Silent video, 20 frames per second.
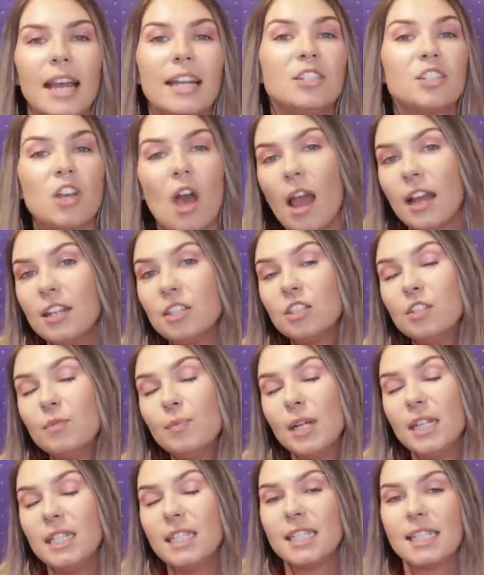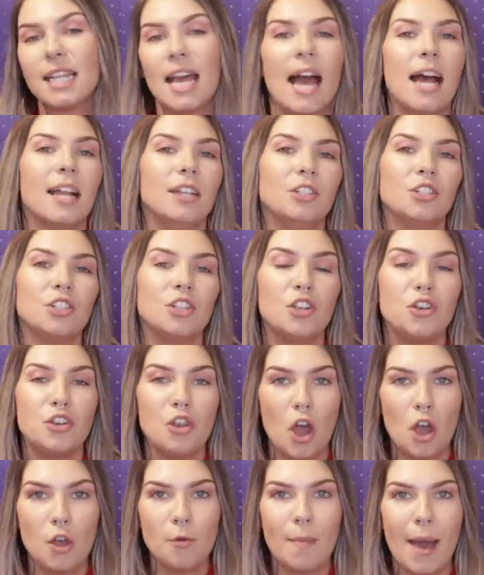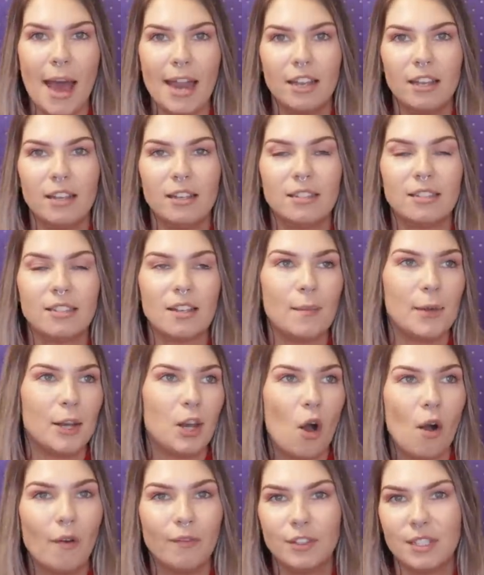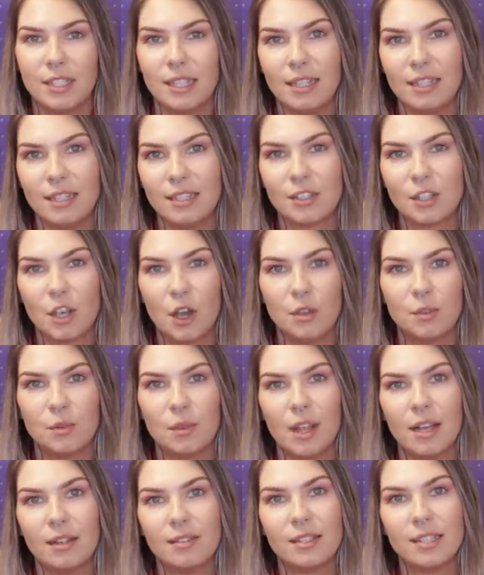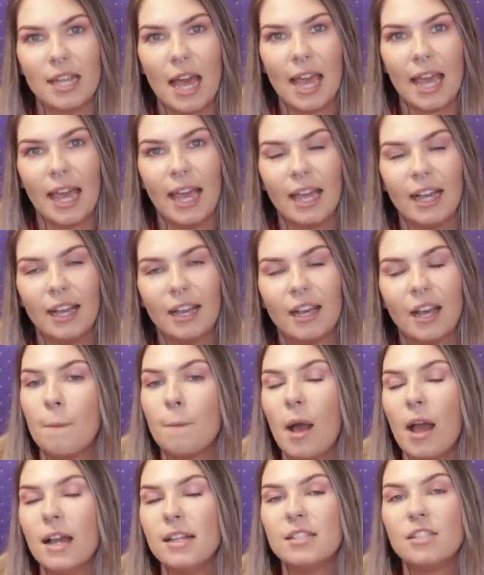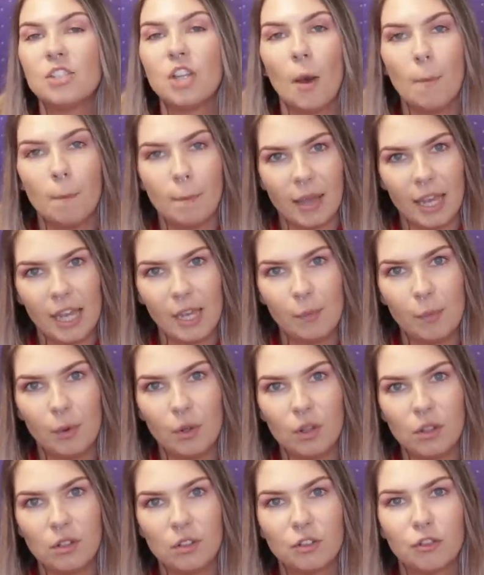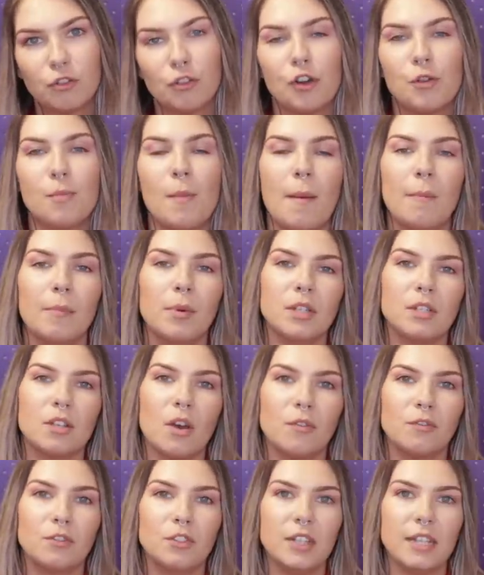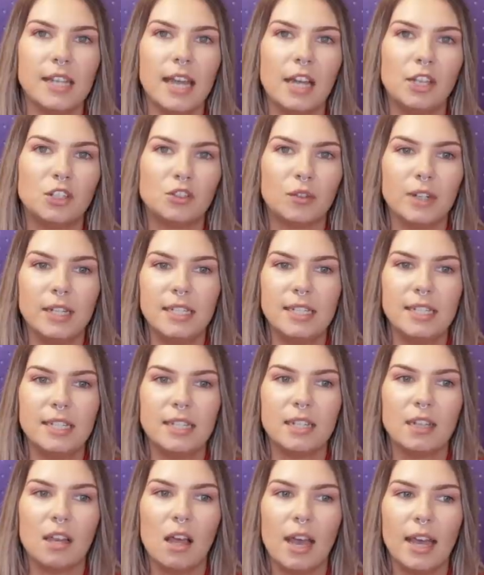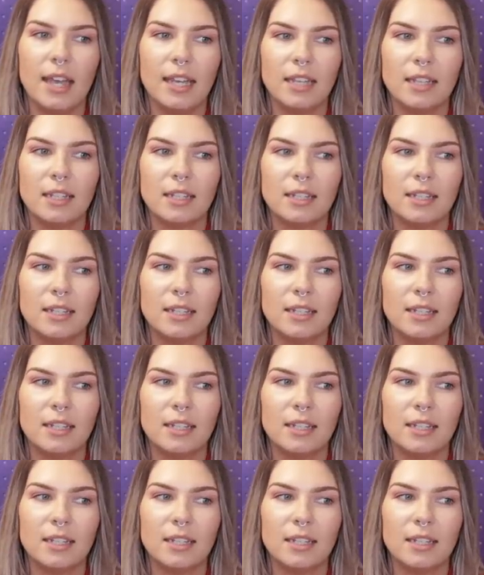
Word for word: entitlement and no manners i mean obviously this goes without saying by some people crew members often get treated like